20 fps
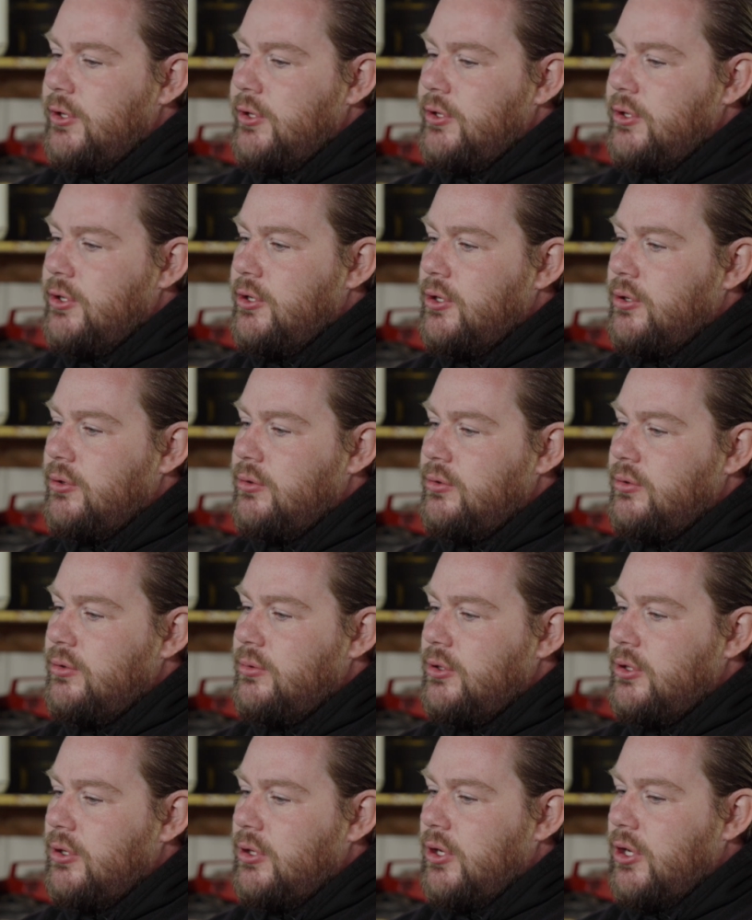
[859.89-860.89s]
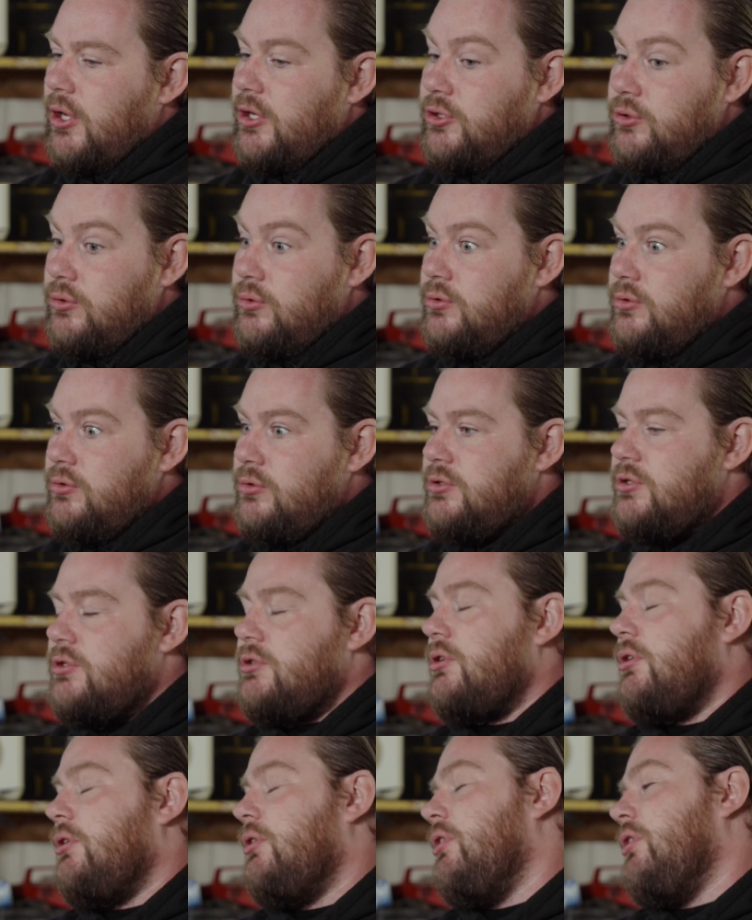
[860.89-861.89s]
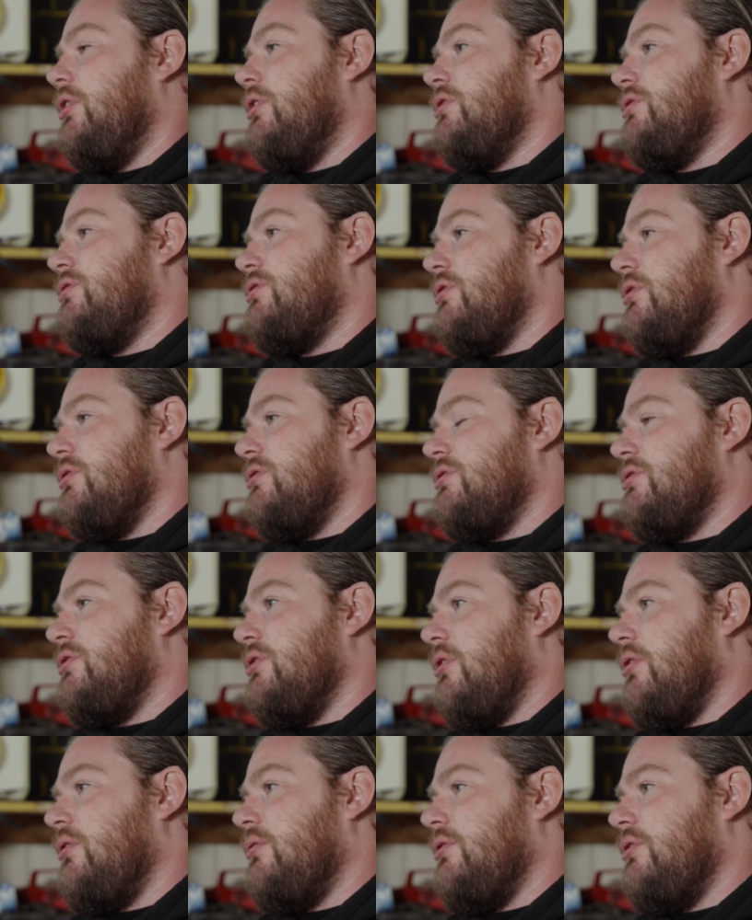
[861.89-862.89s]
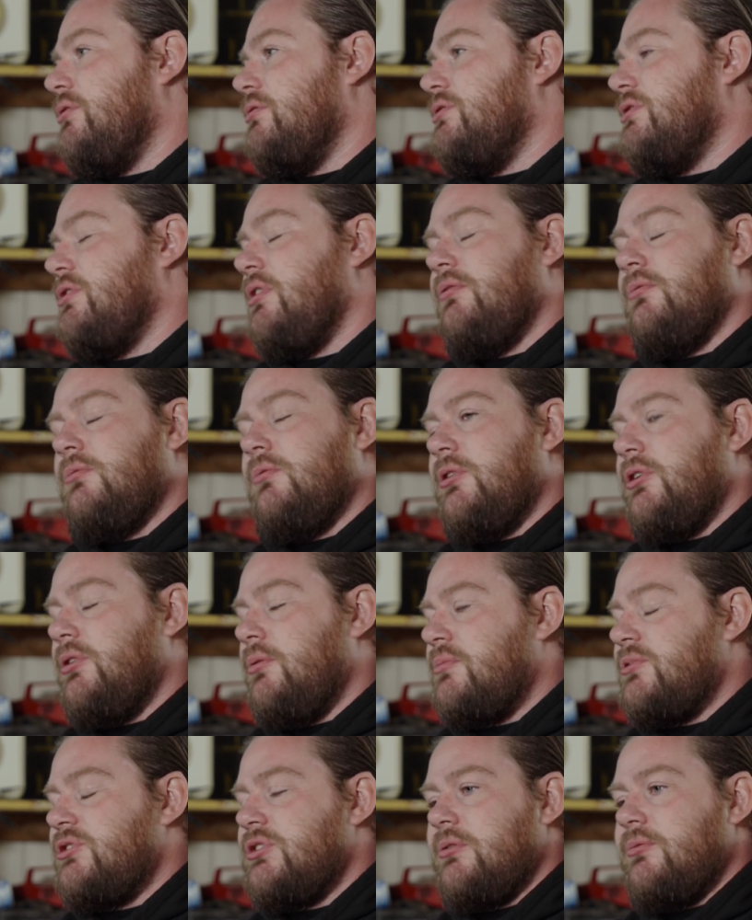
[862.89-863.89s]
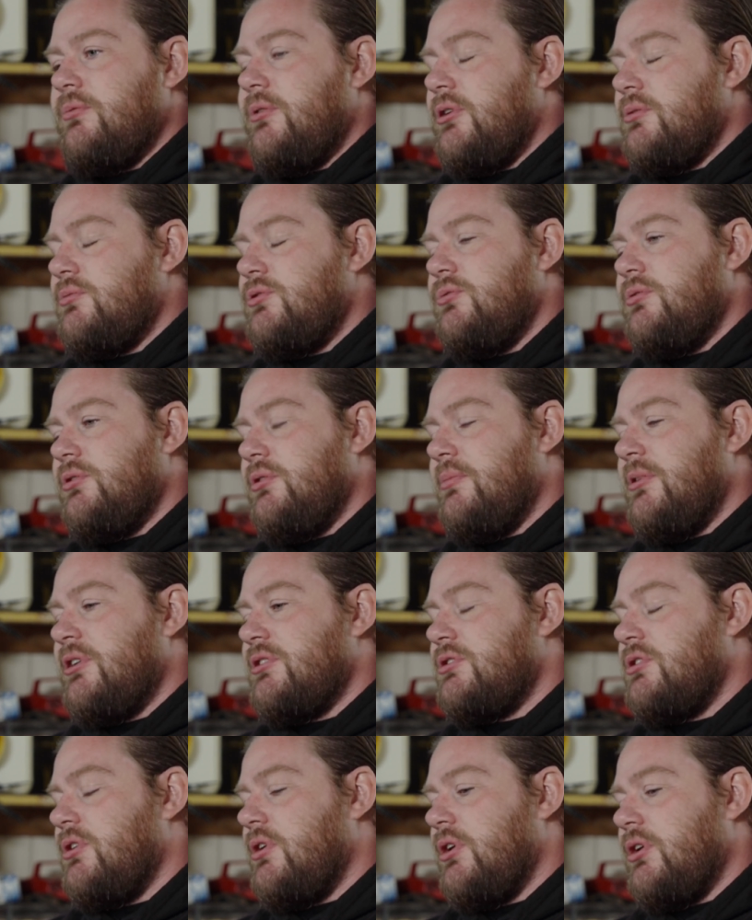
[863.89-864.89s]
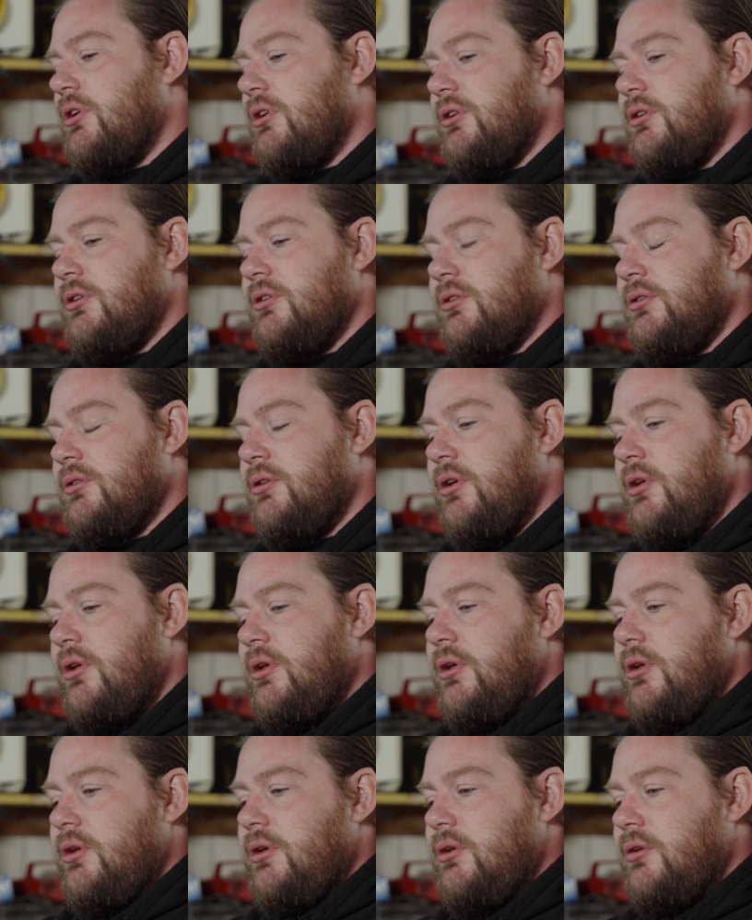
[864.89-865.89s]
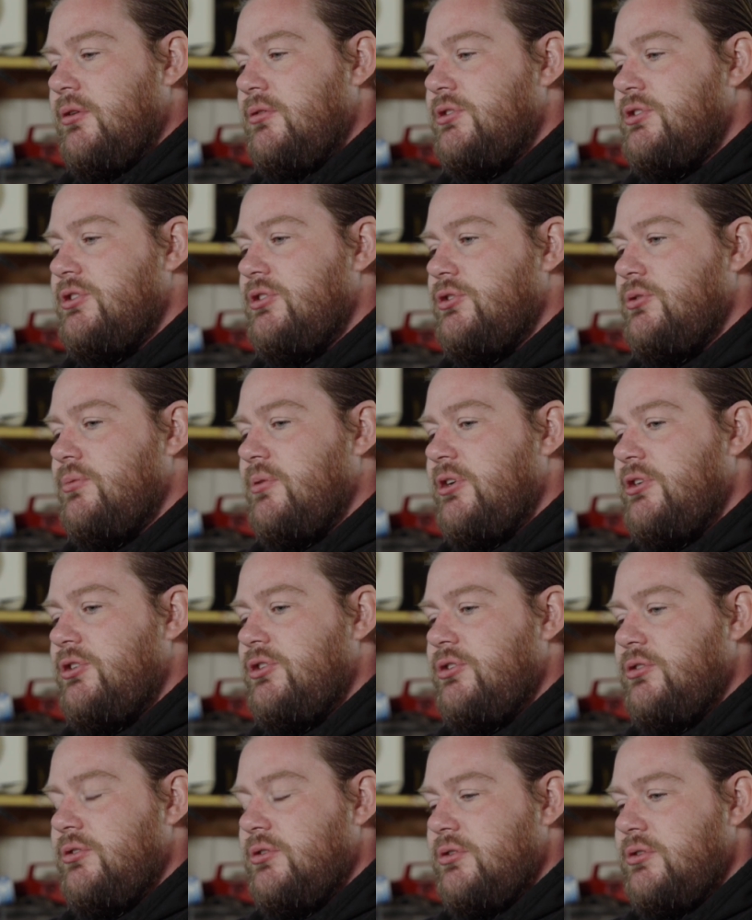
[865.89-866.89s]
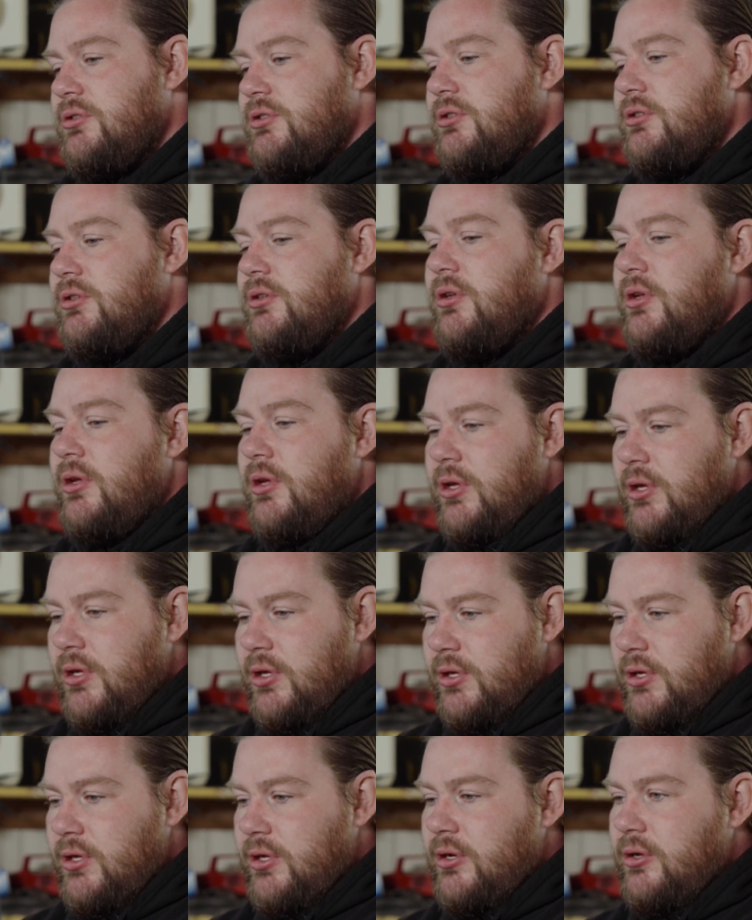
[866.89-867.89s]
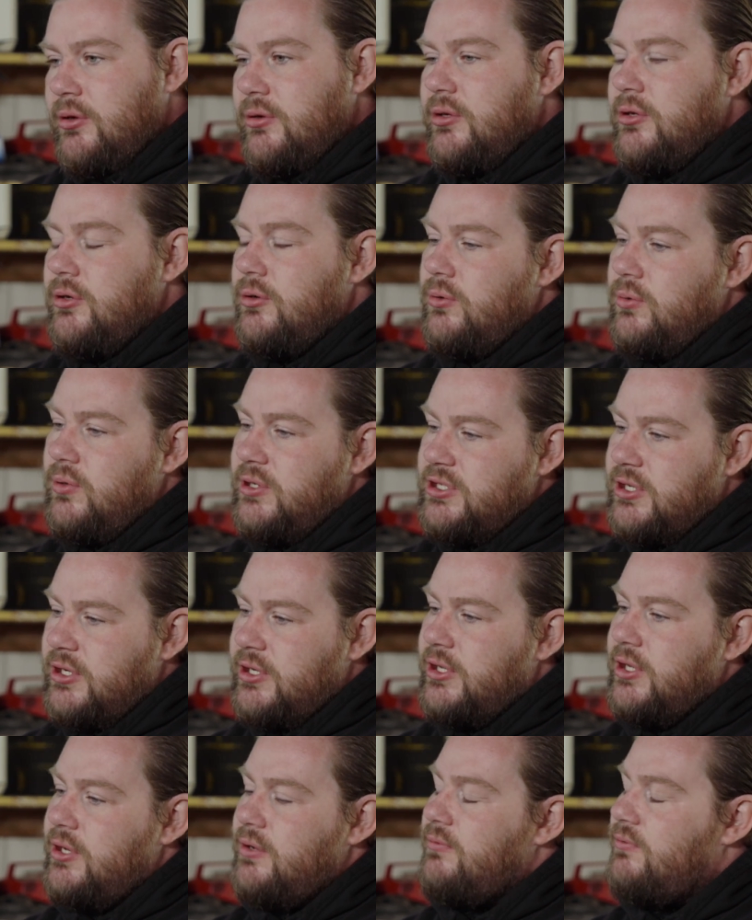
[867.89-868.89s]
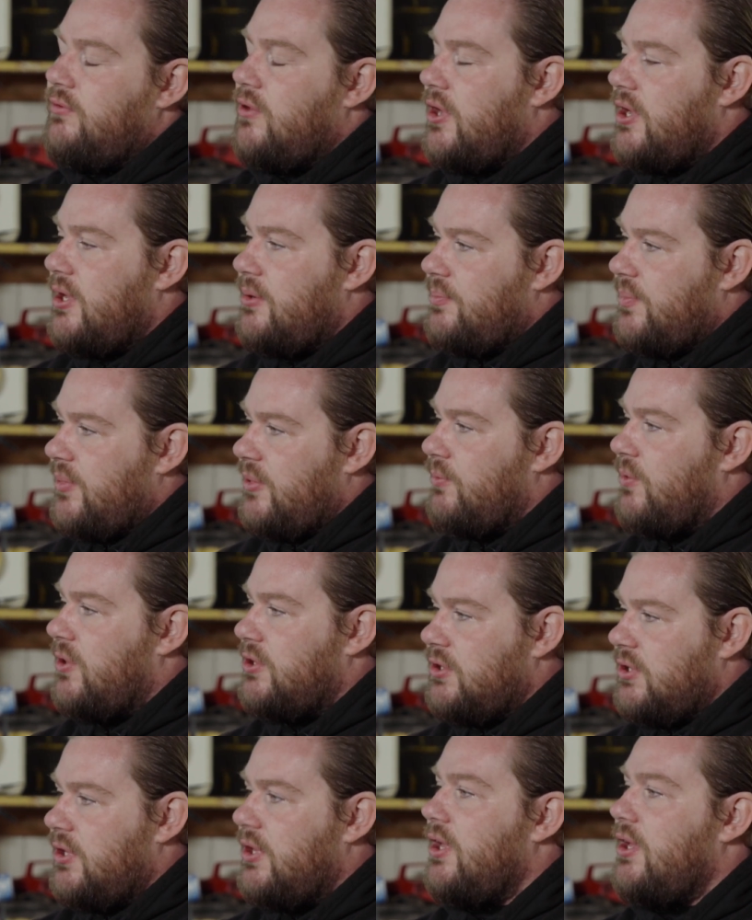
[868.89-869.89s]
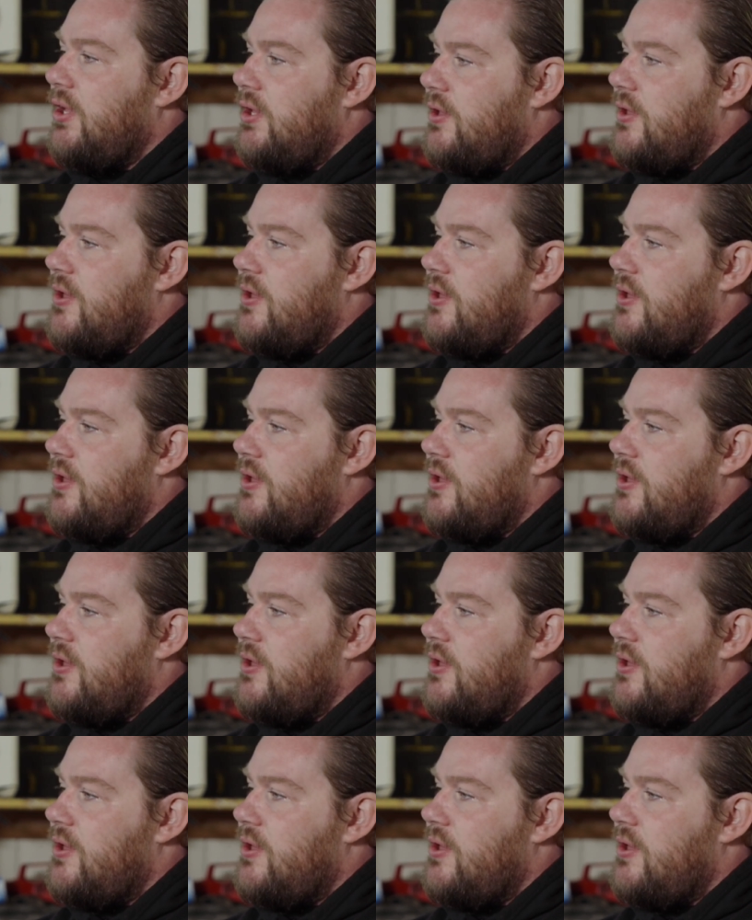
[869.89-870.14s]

you know, I use certain scenarios that when I'm talking about cycling and, you know, situations, and, you know, you're not always going to get it right, but one day